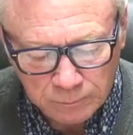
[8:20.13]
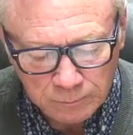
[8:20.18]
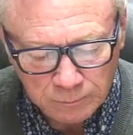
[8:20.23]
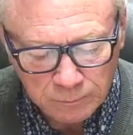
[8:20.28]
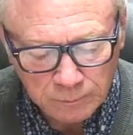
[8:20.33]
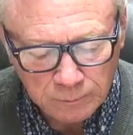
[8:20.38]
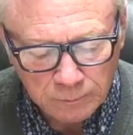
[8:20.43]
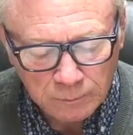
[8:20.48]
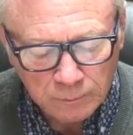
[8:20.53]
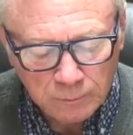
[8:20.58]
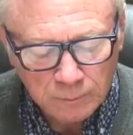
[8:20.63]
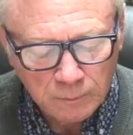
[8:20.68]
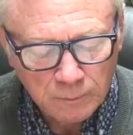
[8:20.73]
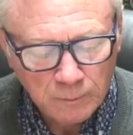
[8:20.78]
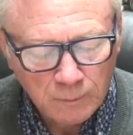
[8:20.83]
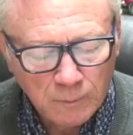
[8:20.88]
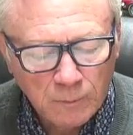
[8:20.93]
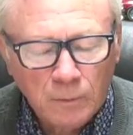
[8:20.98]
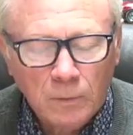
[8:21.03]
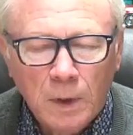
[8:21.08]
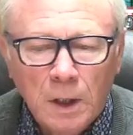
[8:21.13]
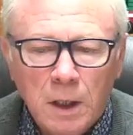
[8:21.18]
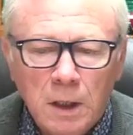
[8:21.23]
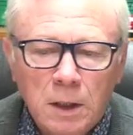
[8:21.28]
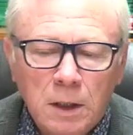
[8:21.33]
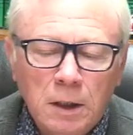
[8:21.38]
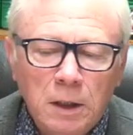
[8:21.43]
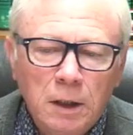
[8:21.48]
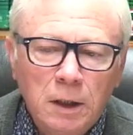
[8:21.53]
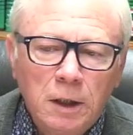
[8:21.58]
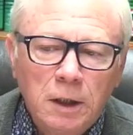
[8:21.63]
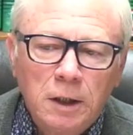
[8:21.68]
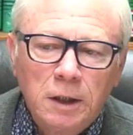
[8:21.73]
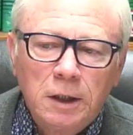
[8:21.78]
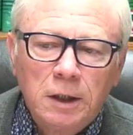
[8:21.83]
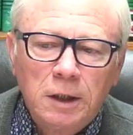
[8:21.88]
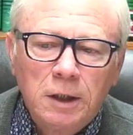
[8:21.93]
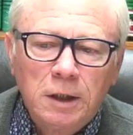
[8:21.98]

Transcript: [no speech]